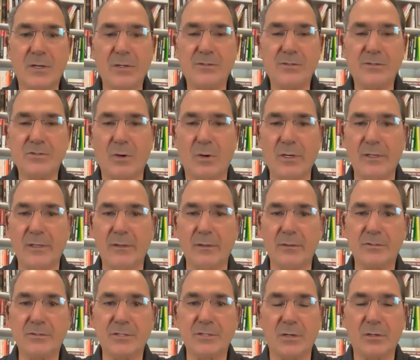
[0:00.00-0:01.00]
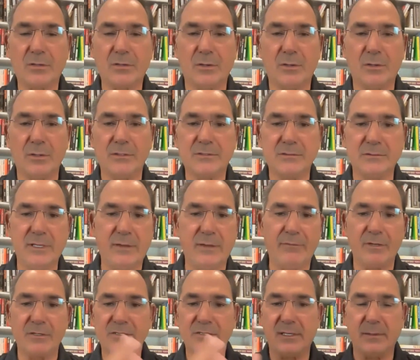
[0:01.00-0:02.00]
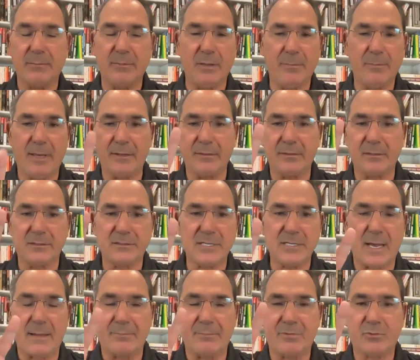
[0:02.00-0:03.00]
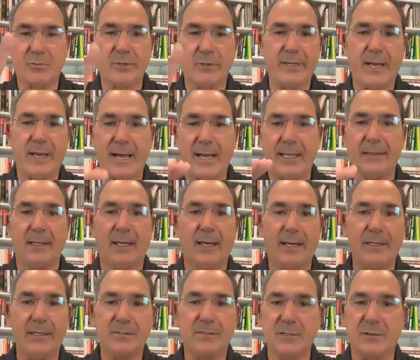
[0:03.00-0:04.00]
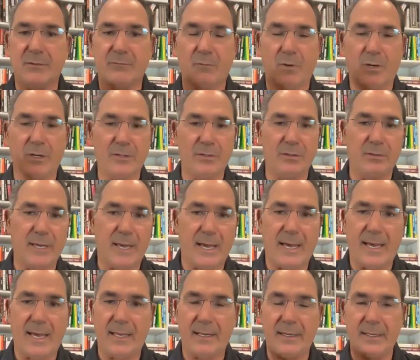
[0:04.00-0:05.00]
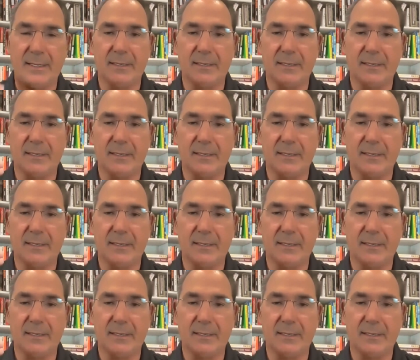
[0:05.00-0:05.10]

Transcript: you joined Inner Circle. Give me about the top three highlights of what you got.